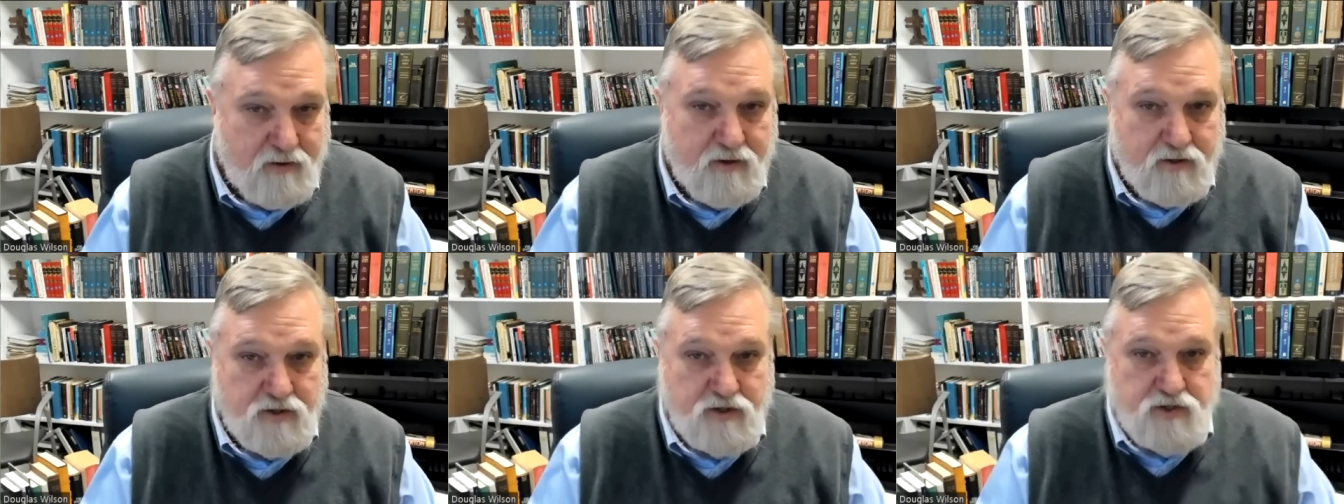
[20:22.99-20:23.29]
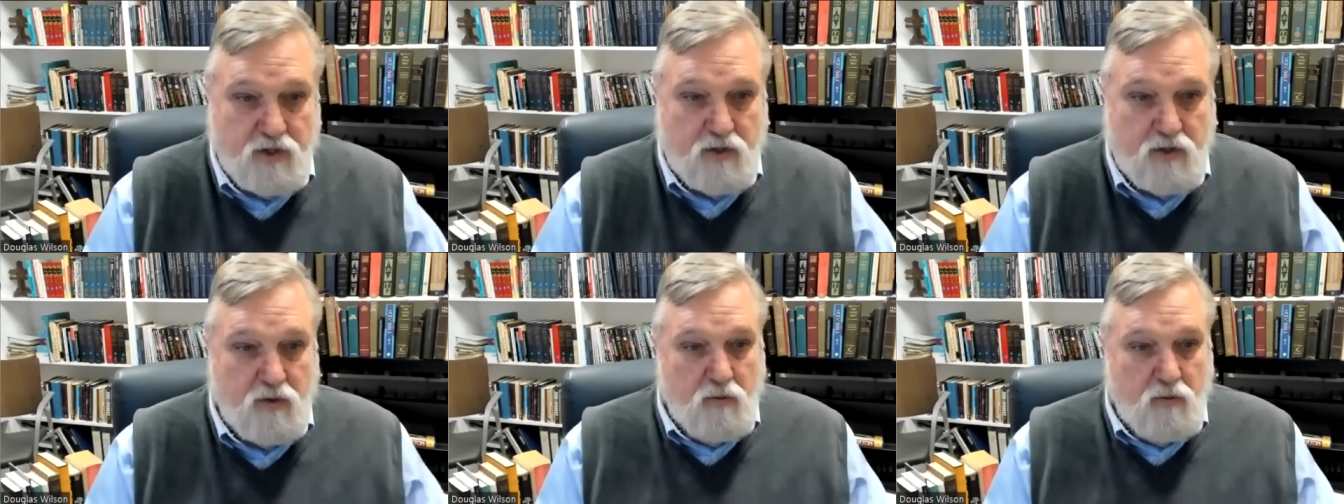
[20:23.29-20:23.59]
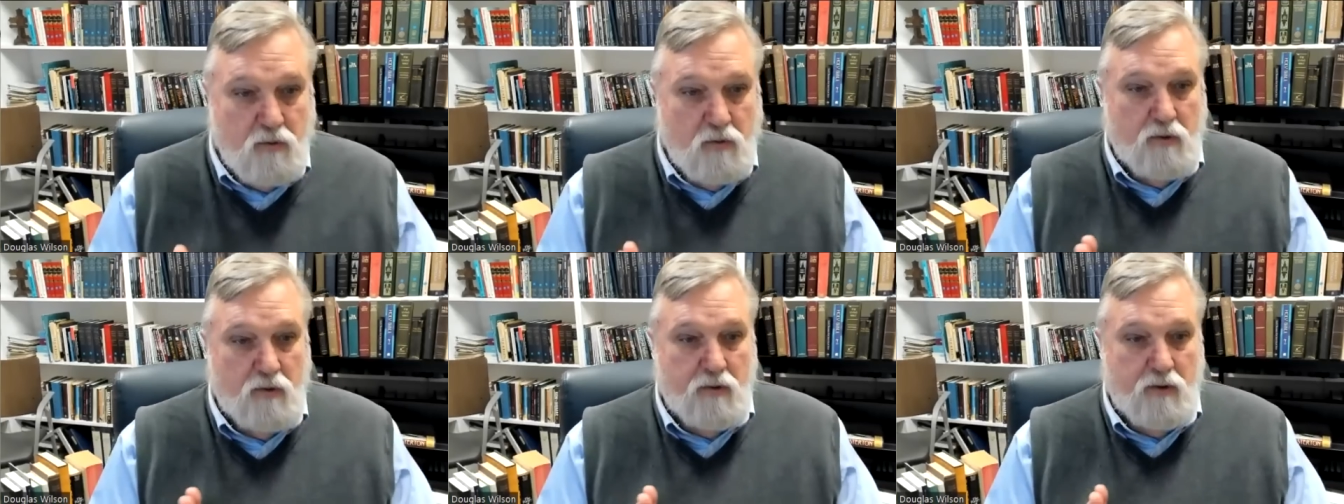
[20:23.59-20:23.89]
So
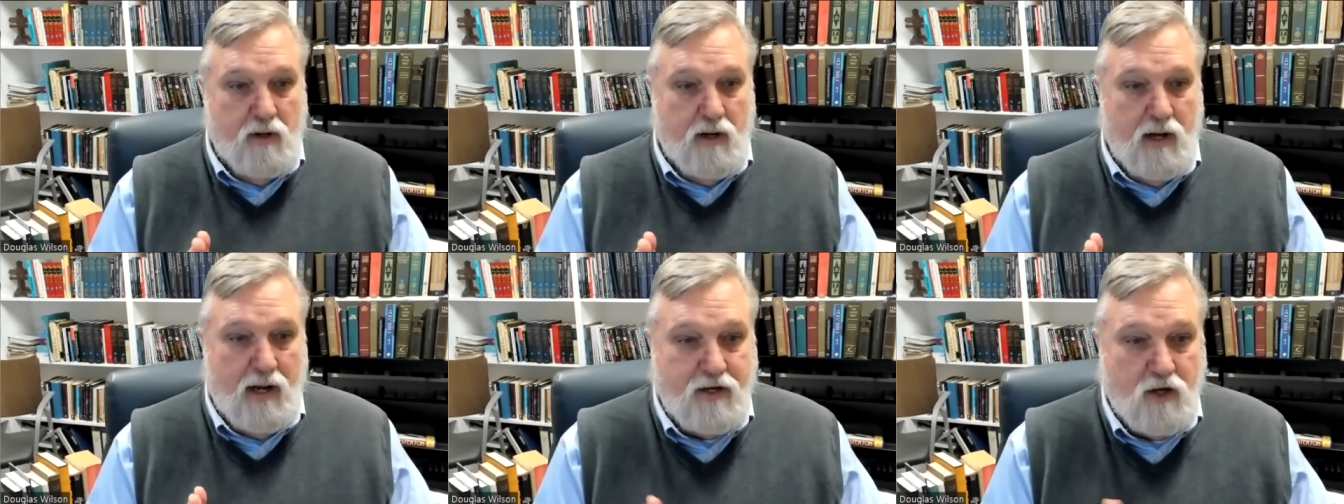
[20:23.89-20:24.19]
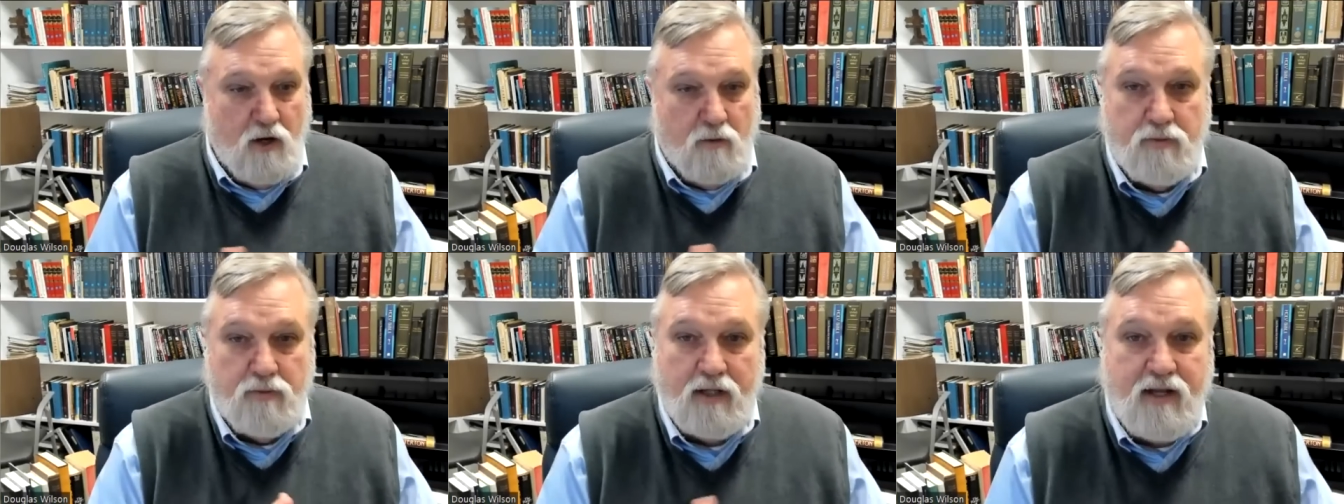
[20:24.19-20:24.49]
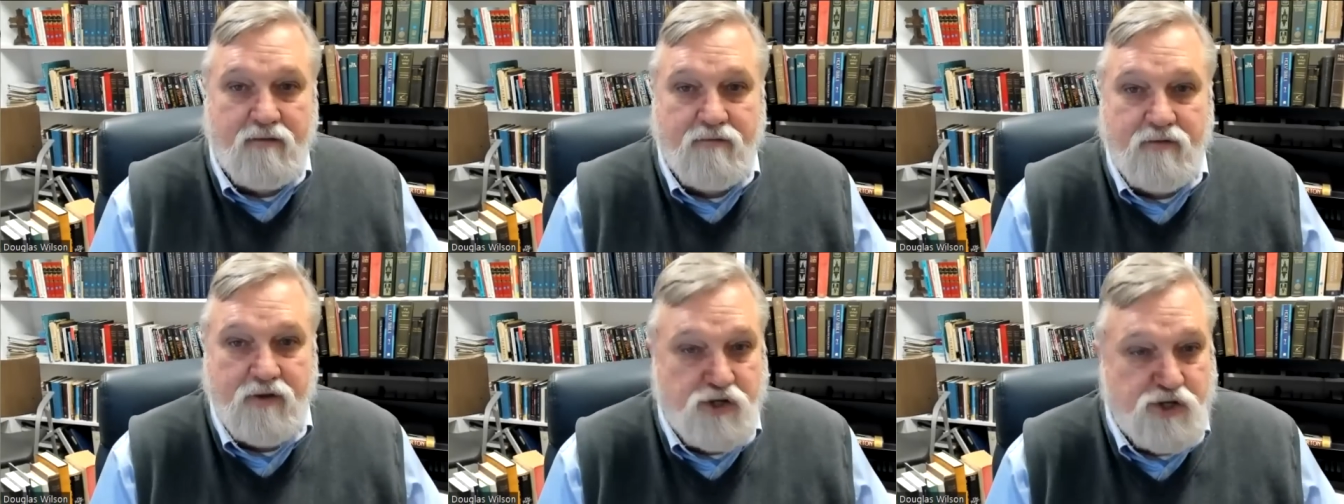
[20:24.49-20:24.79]
I don't
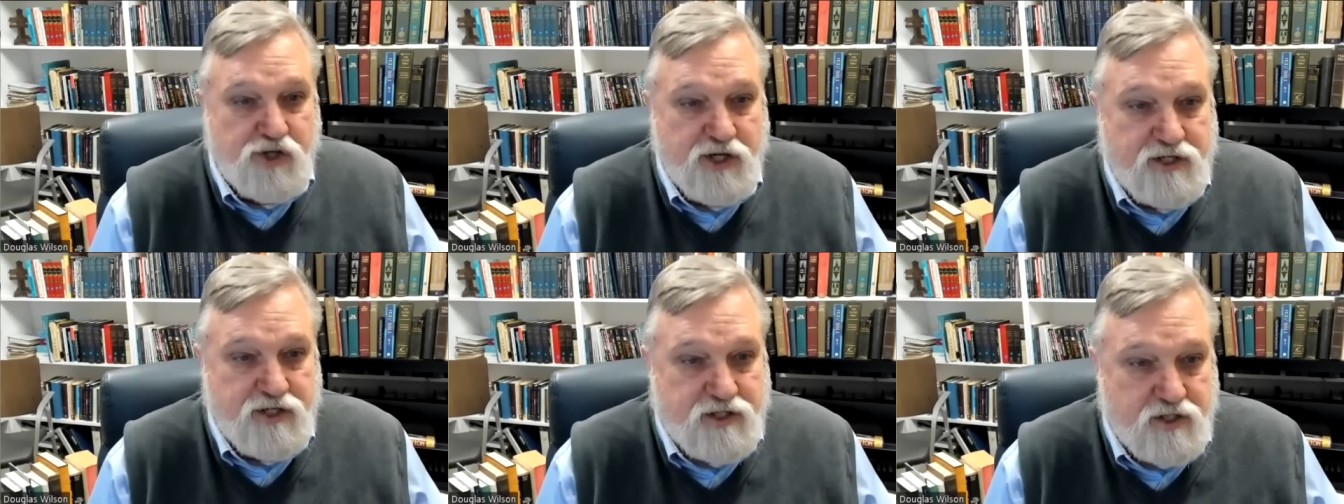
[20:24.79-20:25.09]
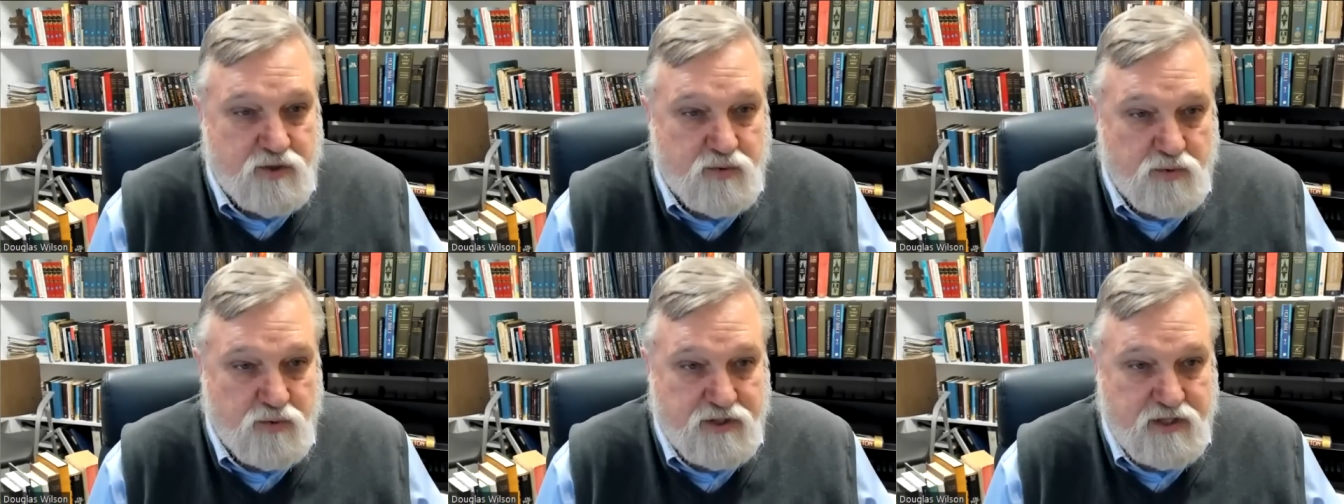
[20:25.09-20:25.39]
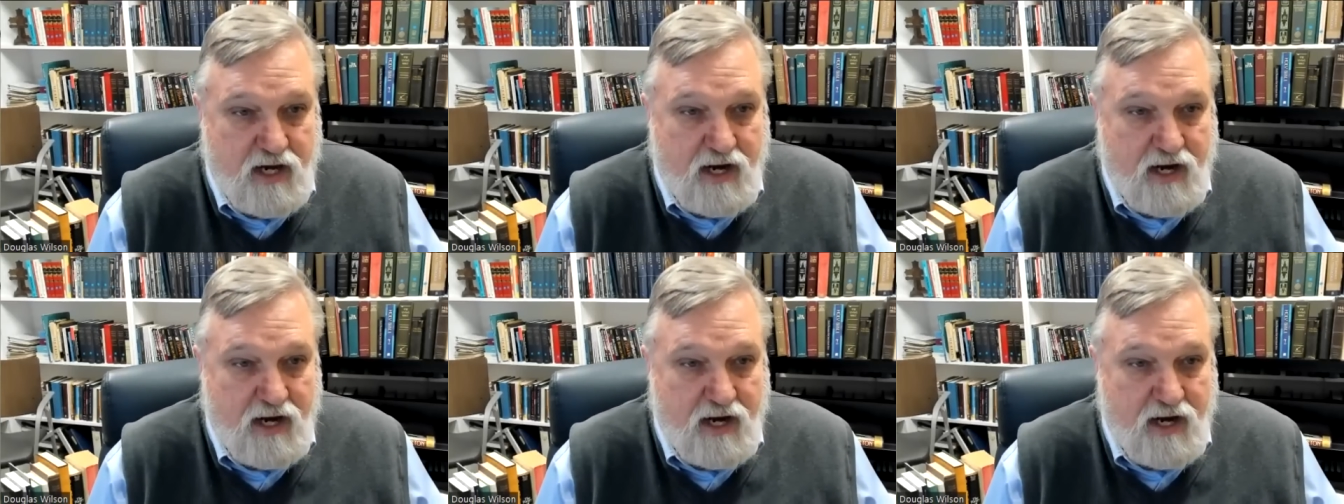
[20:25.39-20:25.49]
believe that Jesus was